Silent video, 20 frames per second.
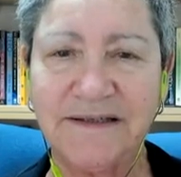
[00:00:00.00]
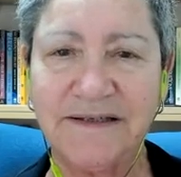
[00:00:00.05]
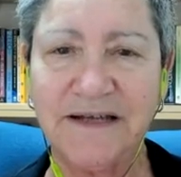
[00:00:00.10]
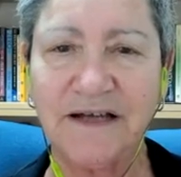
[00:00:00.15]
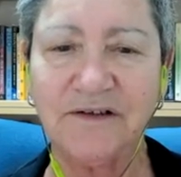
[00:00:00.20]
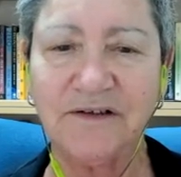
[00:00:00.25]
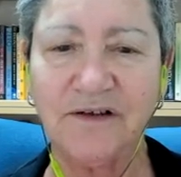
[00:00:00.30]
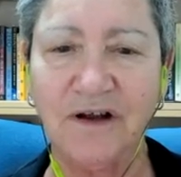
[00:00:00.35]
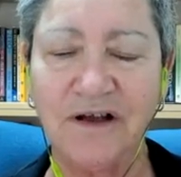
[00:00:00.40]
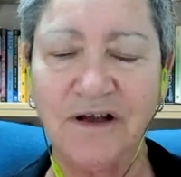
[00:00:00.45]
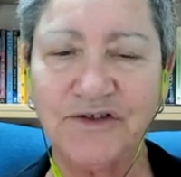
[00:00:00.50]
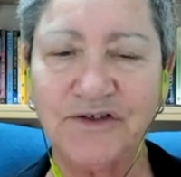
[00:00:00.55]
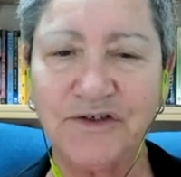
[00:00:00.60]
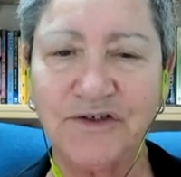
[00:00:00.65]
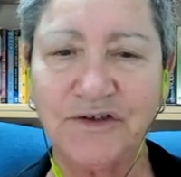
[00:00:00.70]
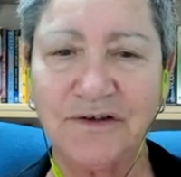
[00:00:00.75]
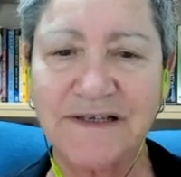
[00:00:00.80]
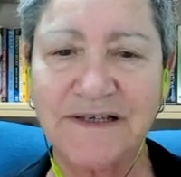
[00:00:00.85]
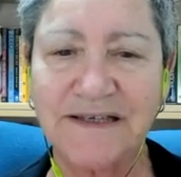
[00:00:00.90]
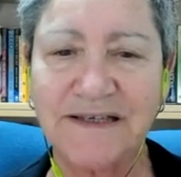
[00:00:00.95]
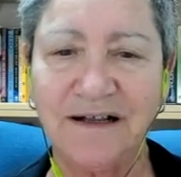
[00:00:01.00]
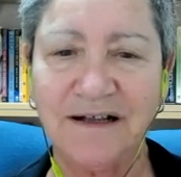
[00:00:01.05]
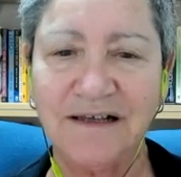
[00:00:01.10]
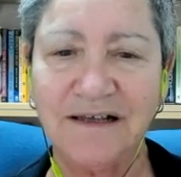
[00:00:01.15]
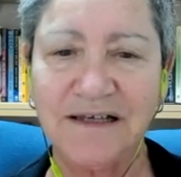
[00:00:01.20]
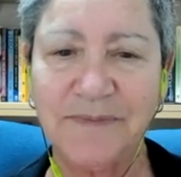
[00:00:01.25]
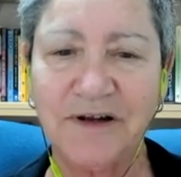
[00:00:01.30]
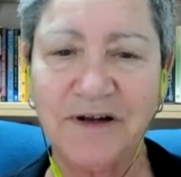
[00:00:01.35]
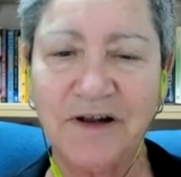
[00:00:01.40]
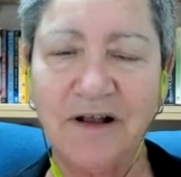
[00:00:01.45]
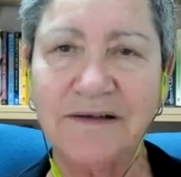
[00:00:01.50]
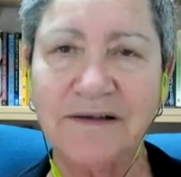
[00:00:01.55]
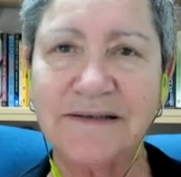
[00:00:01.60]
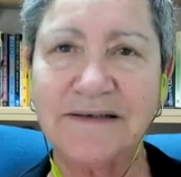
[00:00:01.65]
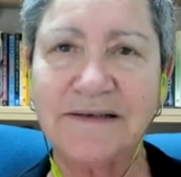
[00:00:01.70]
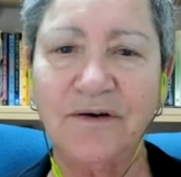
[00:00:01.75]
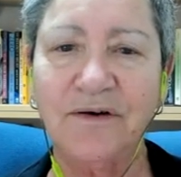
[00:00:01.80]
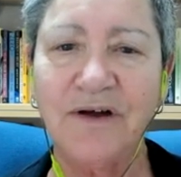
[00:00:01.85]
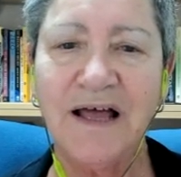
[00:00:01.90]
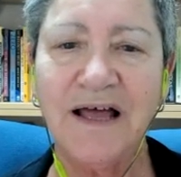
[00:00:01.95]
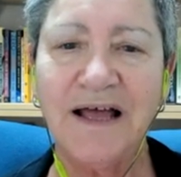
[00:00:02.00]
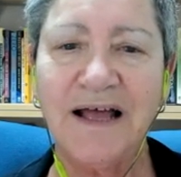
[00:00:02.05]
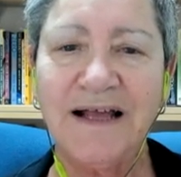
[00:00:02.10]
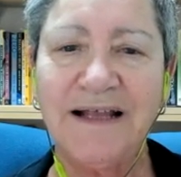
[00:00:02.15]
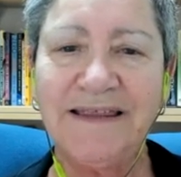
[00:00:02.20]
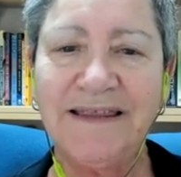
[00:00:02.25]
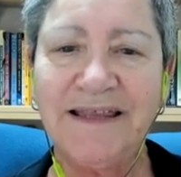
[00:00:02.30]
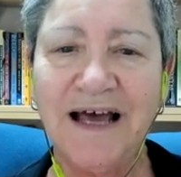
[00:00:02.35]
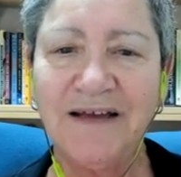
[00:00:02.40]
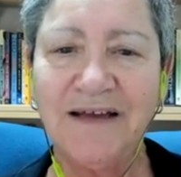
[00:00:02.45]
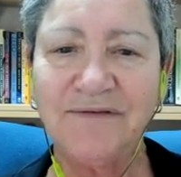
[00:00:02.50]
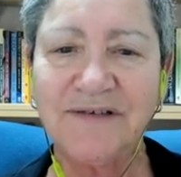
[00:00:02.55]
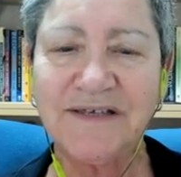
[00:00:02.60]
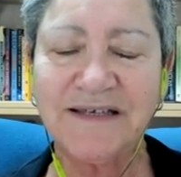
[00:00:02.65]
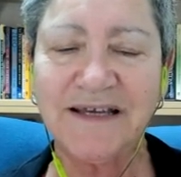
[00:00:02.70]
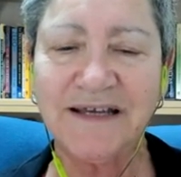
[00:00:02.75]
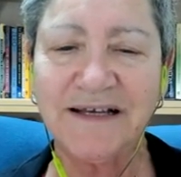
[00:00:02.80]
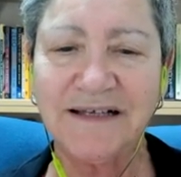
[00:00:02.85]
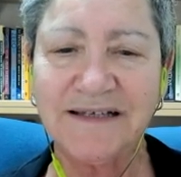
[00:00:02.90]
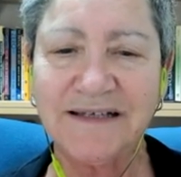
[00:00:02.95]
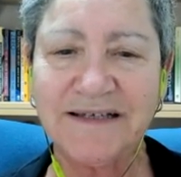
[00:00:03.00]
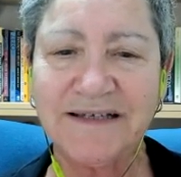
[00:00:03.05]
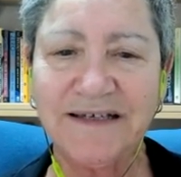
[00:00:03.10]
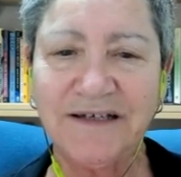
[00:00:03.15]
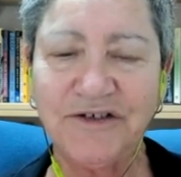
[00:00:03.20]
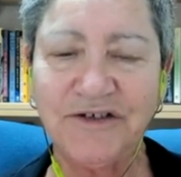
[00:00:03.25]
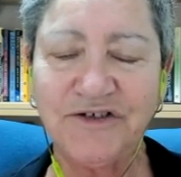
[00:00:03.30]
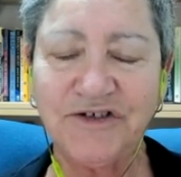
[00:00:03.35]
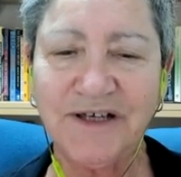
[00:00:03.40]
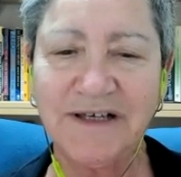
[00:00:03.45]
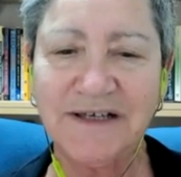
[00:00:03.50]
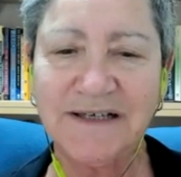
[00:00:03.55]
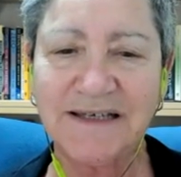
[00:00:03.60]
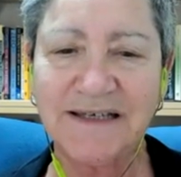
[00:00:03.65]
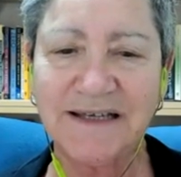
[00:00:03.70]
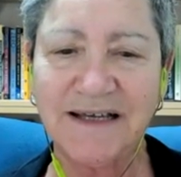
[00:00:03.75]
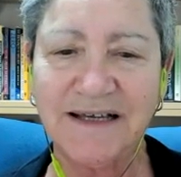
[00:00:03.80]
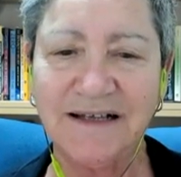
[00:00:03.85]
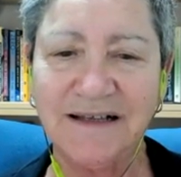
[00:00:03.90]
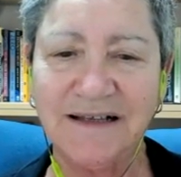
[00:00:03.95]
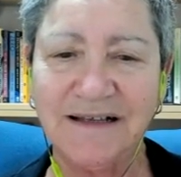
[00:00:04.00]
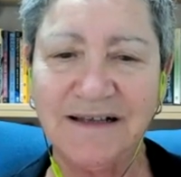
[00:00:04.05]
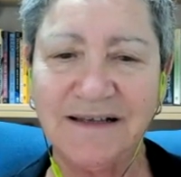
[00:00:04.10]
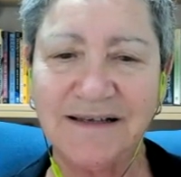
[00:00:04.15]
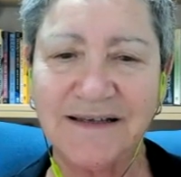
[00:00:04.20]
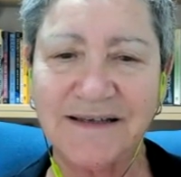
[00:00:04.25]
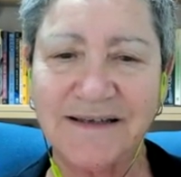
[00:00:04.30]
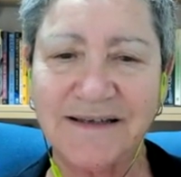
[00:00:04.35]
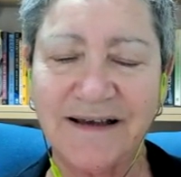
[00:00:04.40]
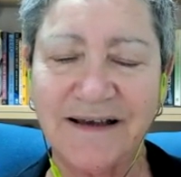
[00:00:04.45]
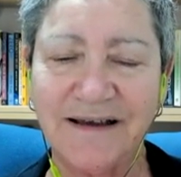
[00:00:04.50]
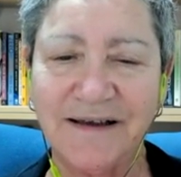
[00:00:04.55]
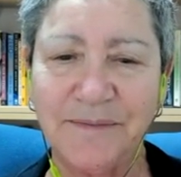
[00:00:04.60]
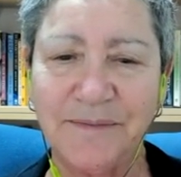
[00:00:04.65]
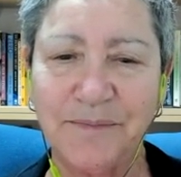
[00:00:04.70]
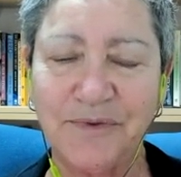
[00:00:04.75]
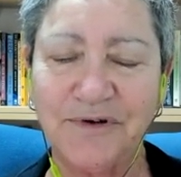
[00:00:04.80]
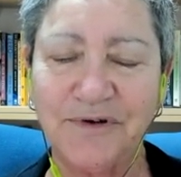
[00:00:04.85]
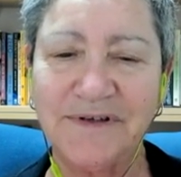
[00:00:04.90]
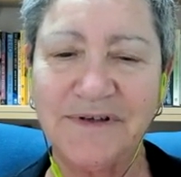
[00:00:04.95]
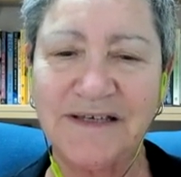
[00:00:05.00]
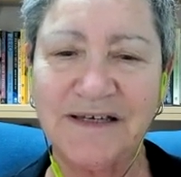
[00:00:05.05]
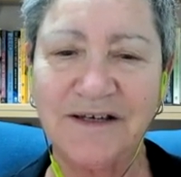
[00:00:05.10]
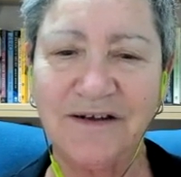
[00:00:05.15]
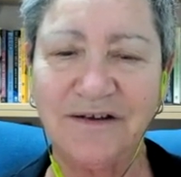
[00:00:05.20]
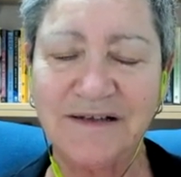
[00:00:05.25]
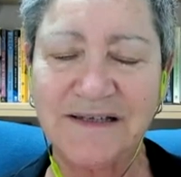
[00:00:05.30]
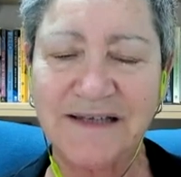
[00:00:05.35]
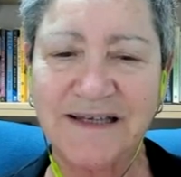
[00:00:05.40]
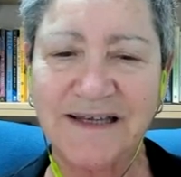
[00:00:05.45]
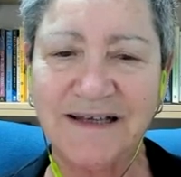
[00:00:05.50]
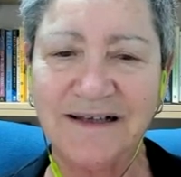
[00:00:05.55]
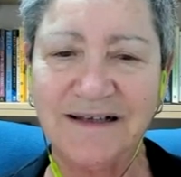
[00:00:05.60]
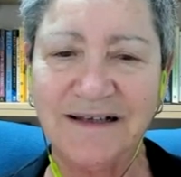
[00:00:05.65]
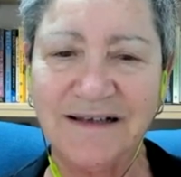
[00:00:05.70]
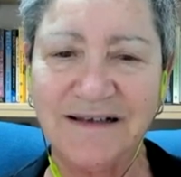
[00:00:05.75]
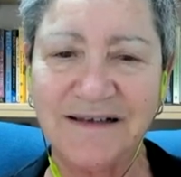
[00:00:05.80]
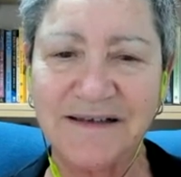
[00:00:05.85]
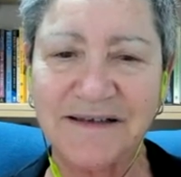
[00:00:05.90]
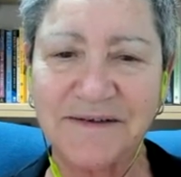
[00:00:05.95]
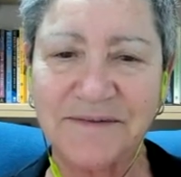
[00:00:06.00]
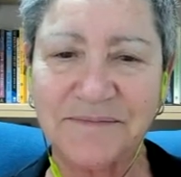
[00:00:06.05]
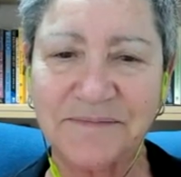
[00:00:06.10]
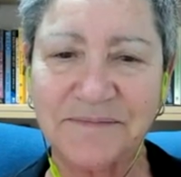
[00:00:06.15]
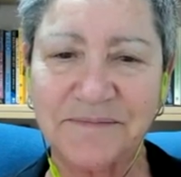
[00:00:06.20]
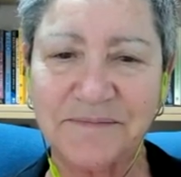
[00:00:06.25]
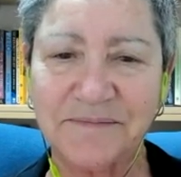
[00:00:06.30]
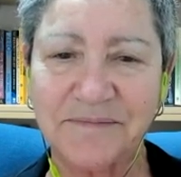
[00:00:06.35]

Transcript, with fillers: technological skills, but also life skills, teaching skills, personal skills.